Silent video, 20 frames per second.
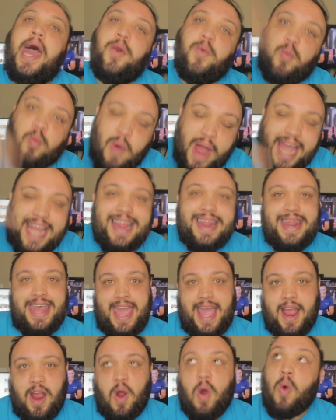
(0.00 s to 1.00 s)
And right
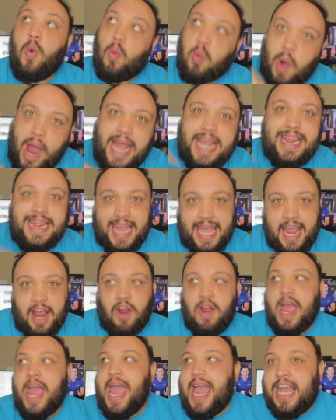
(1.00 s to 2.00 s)
there, right
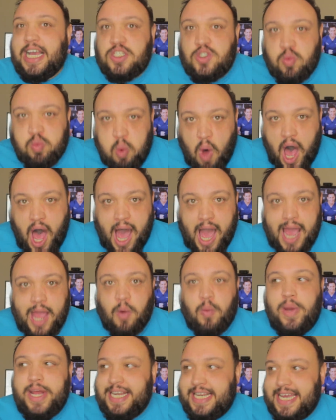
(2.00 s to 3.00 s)
there is
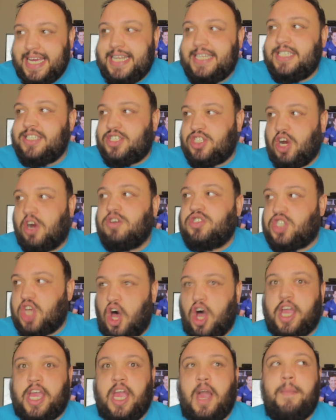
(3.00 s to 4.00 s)
why we need to start
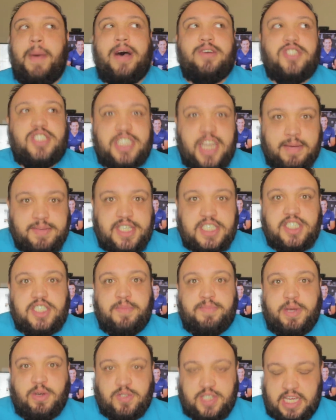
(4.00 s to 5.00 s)
talking about substance
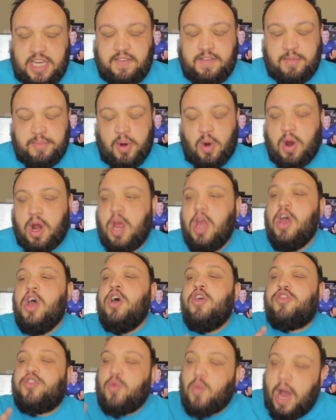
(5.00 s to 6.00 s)
abuse even more.
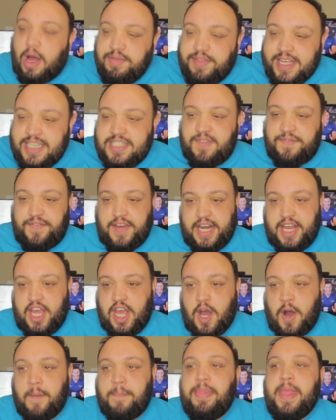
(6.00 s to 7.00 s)
Throughout this
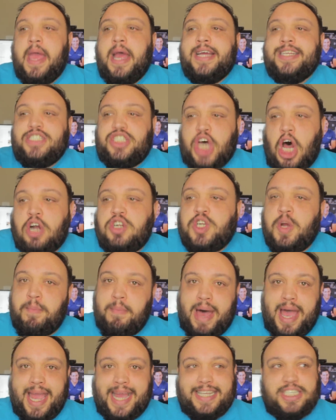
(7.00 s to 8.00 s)
video, Dr.
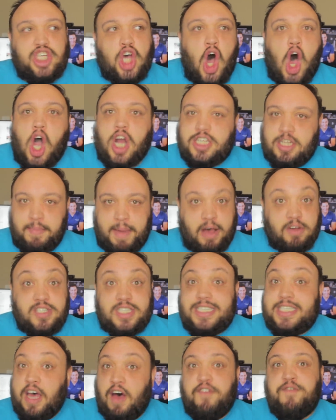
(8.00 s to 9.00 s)
Mike talked about
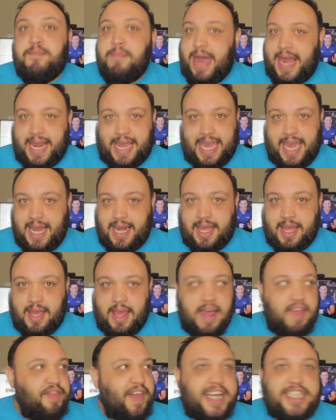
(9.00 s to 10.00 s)
self-medicating.
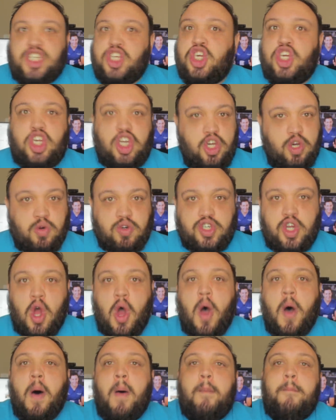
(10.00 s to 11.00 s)
That's huge.
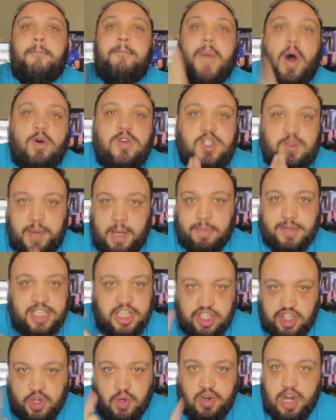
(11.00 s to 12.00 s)
Most people,
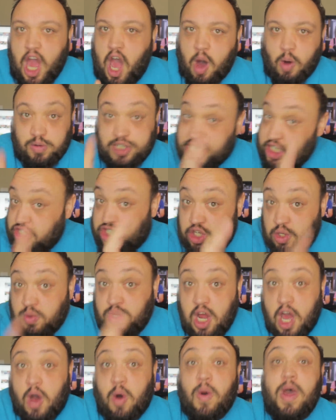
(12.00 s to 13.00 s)
did you know, did
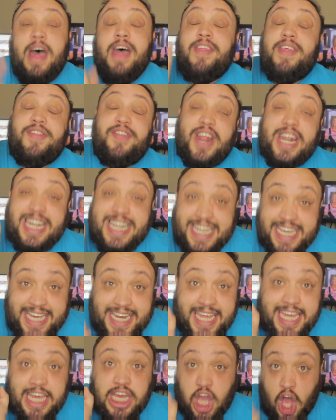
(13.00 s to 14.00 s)
you know that the
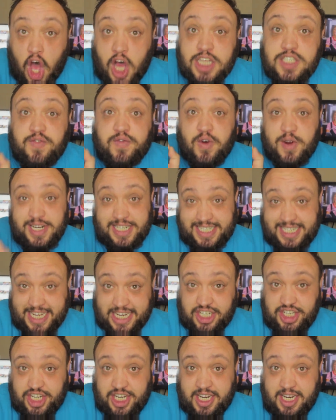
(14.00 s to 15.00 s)
leading cause for
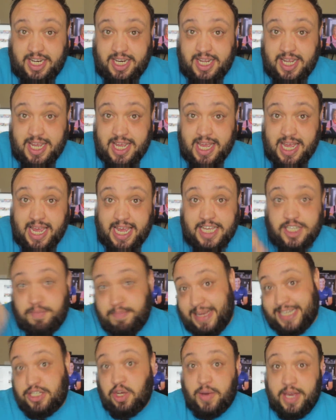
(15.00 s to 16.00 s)
addiction is
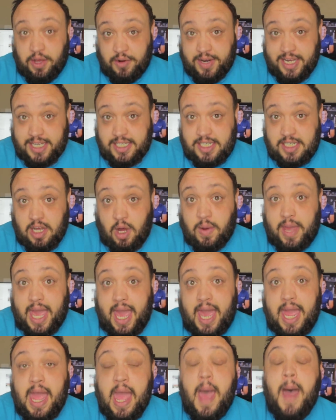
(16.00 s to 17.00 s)
mental illness,
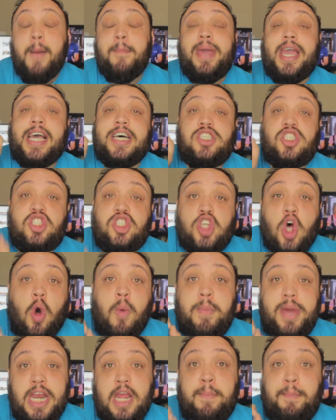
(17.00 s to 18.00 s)
okay? Because
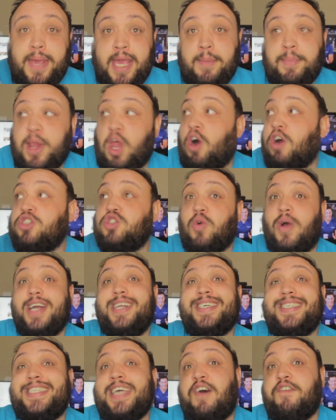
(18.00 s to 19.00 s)
so many people are
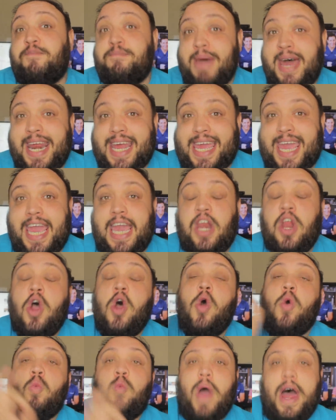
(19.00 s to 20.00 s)
trying to self-medicate
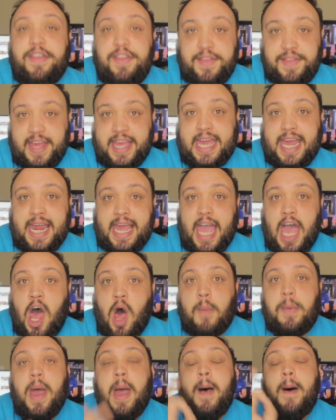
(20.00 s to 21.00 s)
rather than getting
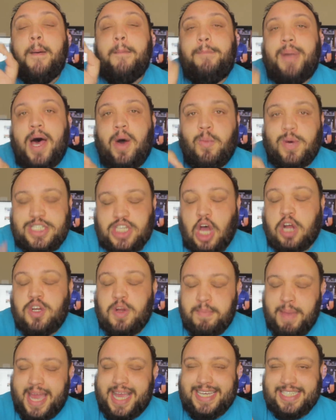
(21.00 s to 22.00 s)
help. But what
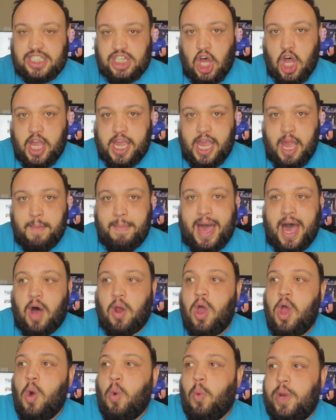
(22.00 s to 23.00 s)
Dr. Mike is talking
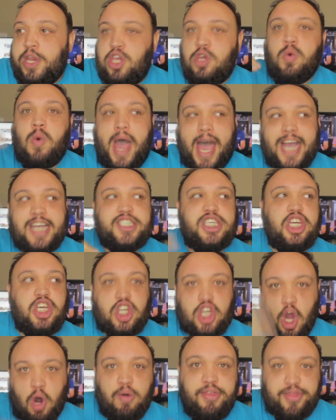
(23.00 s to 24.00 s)
about, when you actually
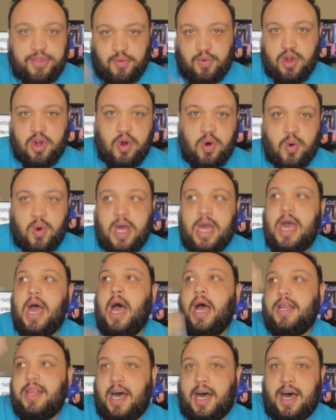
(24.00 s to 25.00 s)
go through
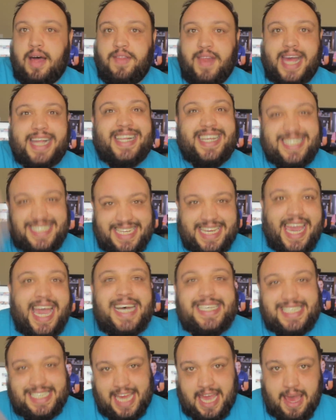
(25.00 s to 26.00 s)
uh, like the
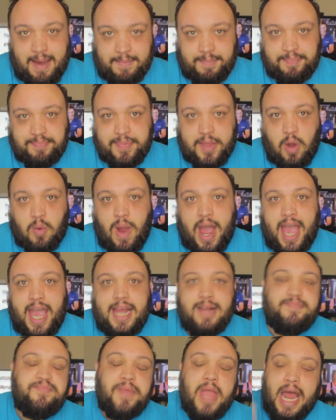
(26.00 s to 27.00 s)
DSM,
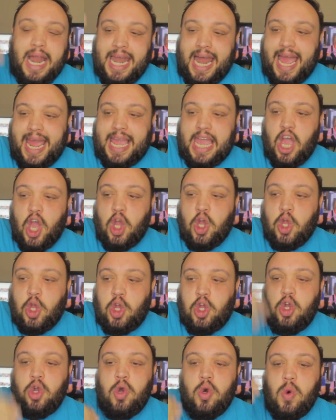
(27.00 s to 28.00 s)
right? Like,
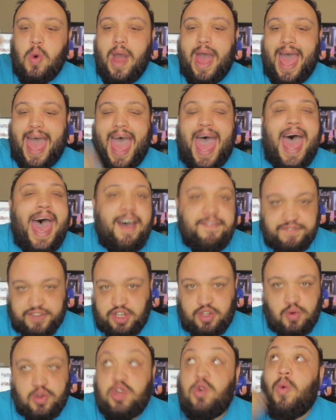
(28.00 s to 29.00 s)
you have
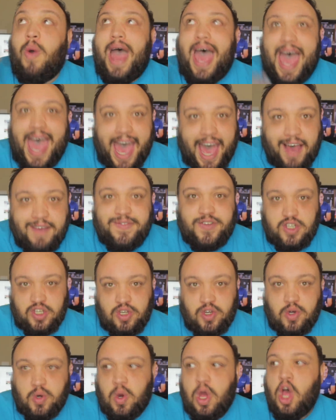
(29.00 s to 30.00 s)
to, you have
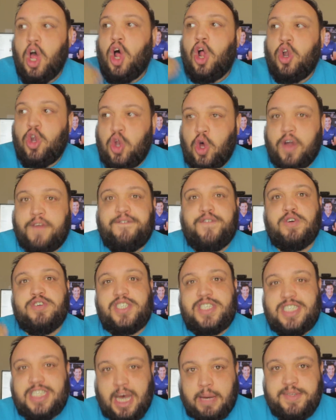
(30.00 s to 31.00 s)
to look for
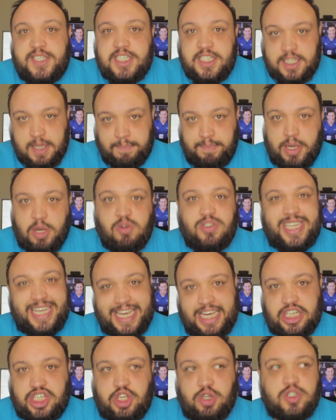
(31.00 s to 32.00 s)
substance abuse
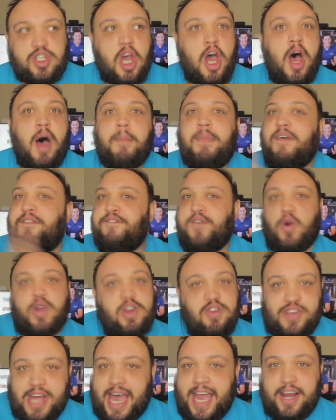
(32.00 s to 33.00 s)
issues before
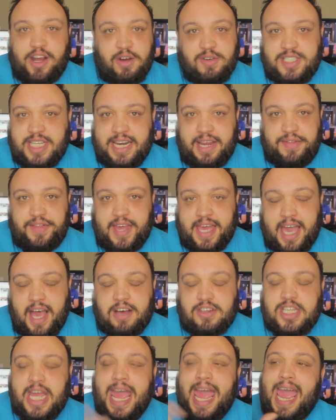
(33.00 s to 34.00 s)
you diagnose anything
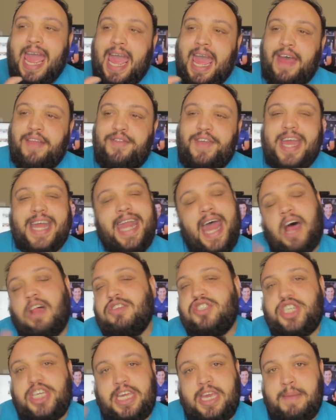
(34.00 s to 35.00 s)
else. And the
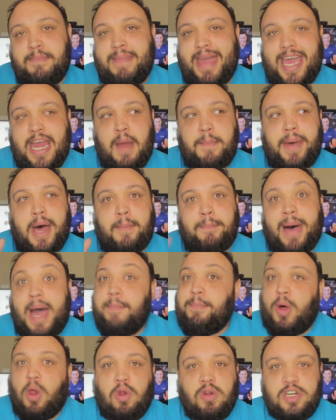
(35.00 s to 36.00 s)
analogy he made about
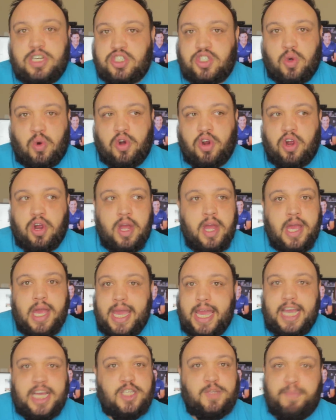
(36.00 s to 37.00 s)
bipolar disorder
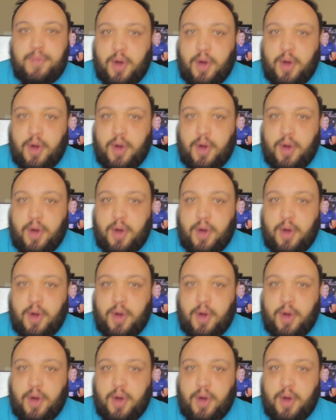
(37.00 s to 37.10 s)
is